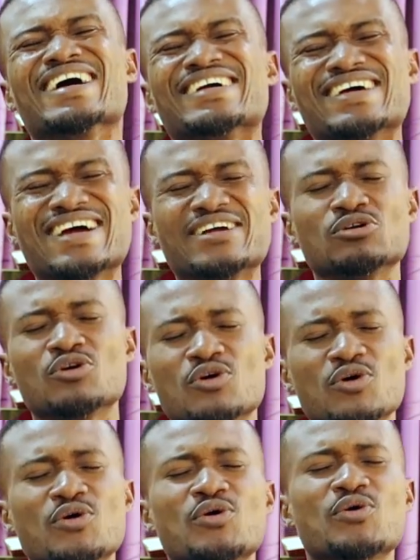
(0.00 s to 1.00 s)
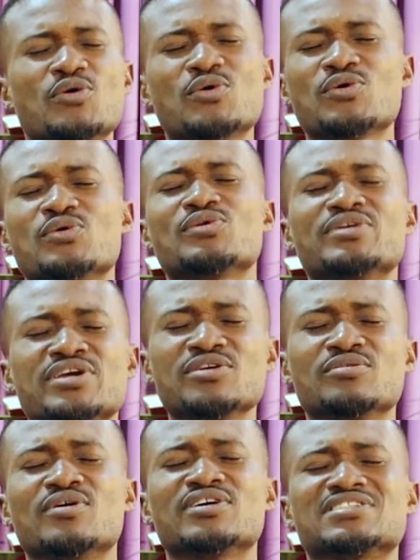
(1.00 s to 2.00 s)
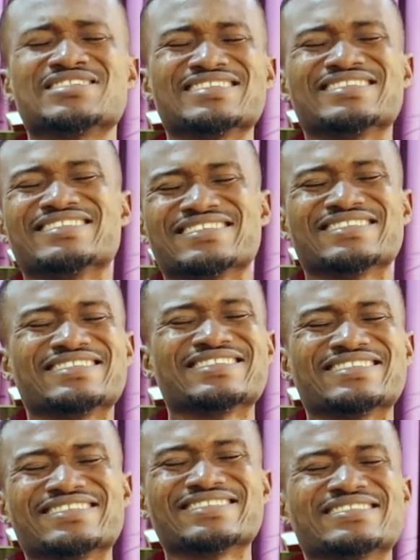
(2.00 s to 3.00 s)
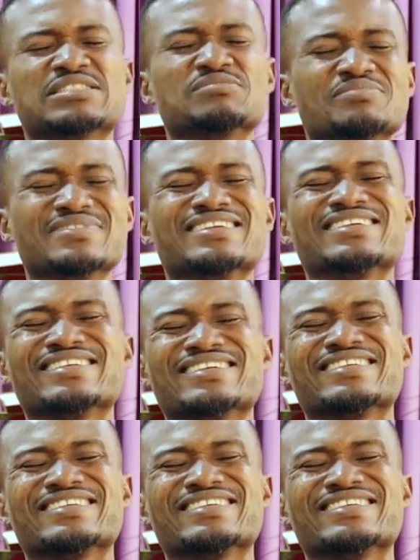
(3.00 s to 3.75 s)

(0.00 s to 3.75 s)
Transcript: and I know he watches me.